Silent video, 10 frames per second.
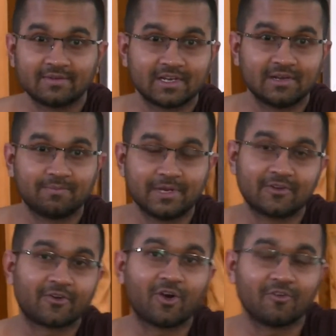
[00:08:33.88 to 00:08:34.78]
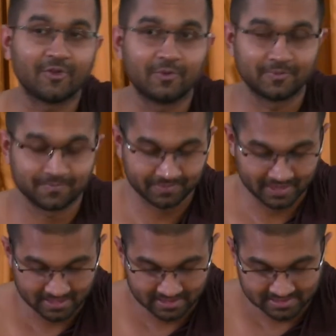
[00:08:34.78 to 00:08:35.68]
complete wrong view.
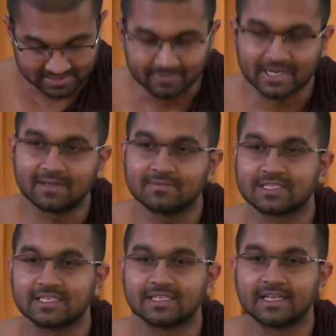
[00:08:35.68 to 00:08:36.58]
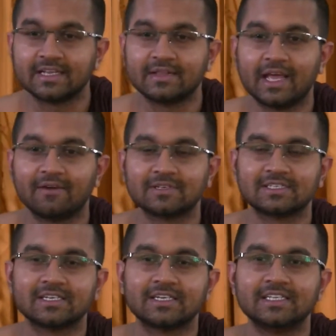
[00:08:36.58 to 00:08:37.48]
Sometimes there
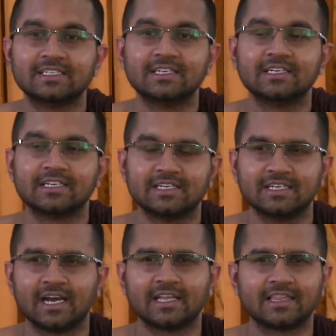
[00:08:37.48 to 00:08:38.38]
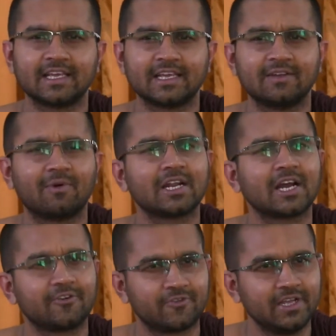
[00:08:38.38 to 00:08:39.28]
was an incident in one
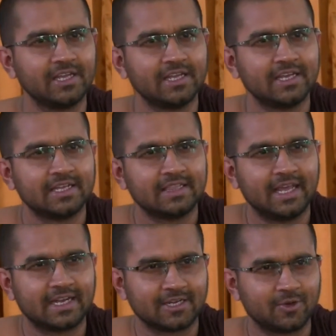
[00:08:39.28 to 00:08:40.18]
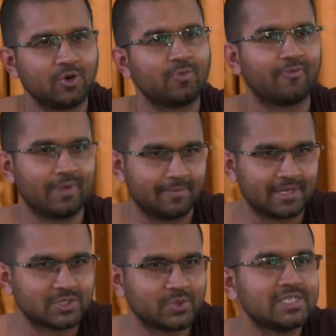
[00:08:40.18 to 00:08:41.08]
country that a group of
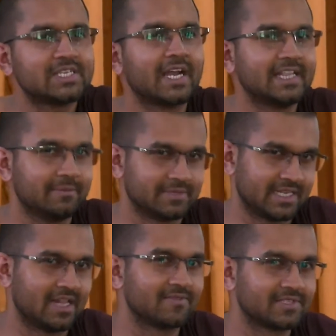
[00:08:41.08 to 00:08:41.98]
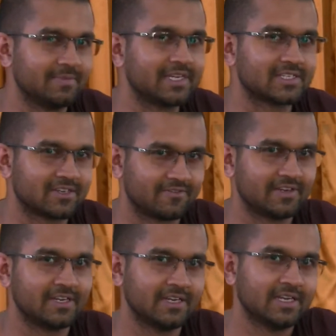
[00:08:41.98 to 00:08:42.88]
people suicide themselves because of
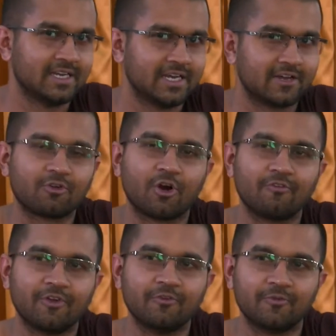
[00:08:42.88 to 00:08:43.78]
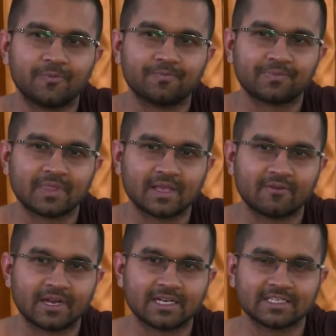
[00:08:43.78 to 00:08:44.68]
a wrong view.
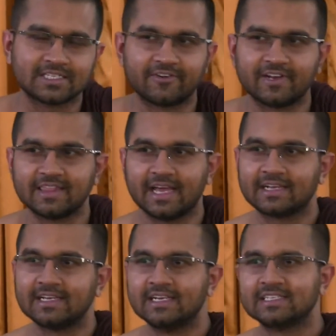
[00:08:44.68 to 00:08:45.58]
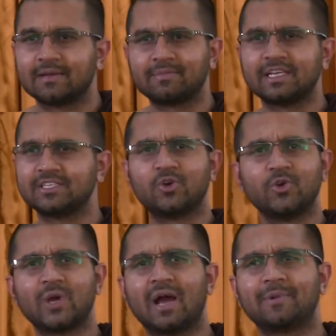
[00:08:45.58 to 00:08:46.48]
Right? Considering that something is
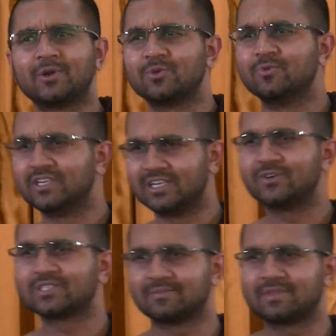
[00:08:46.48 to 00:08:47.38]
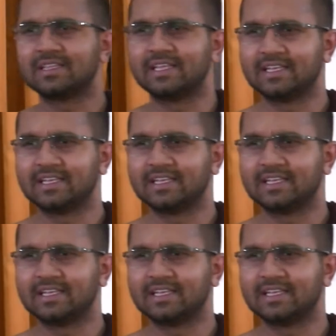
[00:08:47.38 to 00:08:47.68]
going to happen to the world or something,